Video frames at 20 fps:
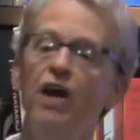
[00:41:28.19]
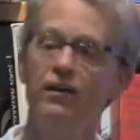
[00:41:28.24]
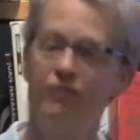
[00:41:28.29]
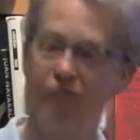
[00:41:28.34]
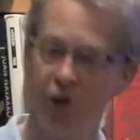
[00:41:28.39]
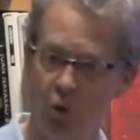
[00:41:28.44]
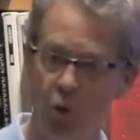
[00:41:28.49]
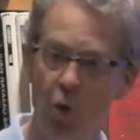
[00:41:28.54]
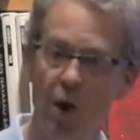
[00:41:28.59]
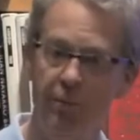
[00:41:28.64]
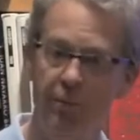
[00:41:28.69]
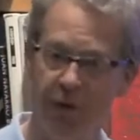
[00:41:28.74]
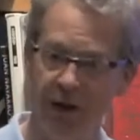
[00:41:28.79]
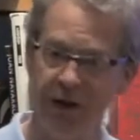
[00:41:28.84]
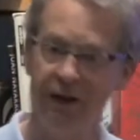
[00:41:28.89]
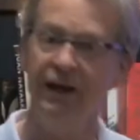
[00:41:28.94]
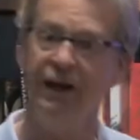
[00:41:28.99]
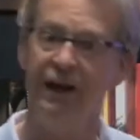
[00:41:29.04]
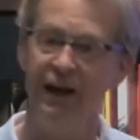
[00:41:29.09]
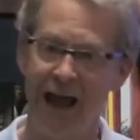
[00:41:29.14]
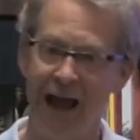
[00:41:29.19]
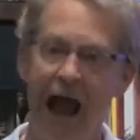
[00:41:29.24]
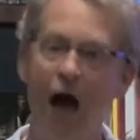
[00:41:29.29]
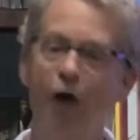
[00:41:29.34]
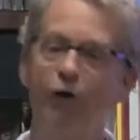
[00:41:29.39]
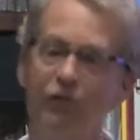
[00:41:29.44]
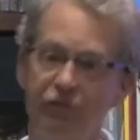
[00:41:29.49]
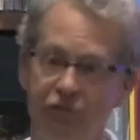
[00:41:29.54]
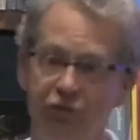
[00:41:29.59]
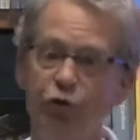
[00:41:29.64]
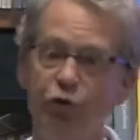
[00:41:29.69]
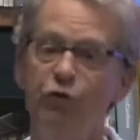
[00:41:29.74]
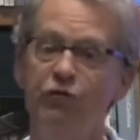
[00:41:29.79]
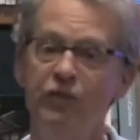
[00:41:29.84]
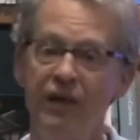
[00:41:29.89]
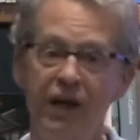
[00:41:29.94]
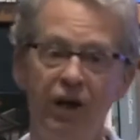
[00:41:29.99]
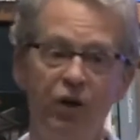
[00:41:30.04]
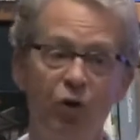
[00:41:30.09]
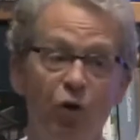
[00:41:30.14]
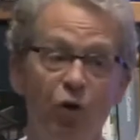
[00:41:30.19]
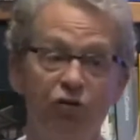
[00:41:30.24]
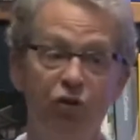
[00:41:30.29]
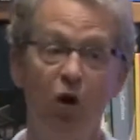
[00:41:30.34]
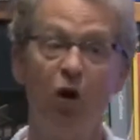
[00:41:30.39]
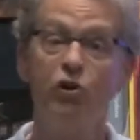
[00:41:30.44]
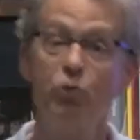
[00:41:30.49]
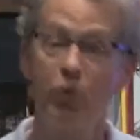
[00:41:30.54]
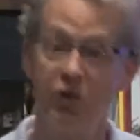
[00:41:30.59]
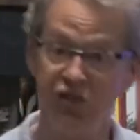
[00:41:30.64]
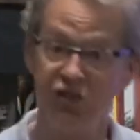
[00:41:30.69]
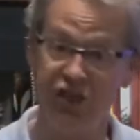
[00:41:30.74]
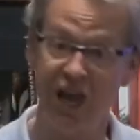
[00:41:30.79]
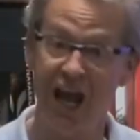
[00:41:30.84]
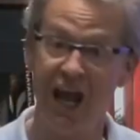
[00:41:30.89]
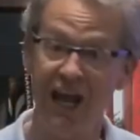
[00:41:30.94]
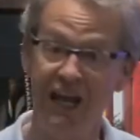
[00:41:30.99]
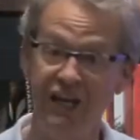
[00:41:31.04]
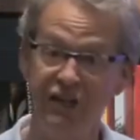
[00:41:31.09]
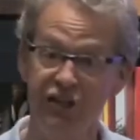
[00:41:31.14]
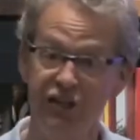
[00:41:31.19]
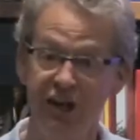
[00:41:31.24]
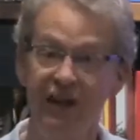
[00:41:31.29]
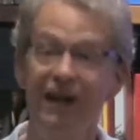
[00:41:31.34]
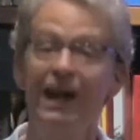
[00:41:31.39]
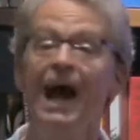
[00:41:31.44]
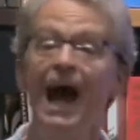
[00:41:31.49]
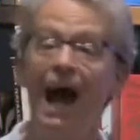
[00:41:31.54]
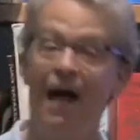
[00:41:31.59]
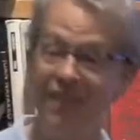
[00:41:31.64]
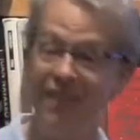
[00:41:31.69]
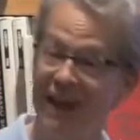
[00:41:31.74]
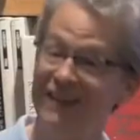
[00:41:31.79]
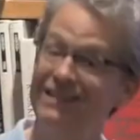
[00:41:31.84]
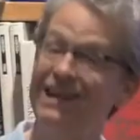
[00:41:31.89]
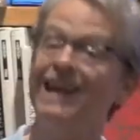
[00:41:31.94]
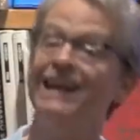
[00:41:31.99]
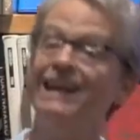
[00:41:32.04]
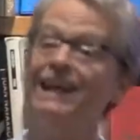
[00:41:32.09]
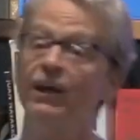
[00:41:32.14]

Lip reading: equipment out of 2 vehicles onto a stage and then taking it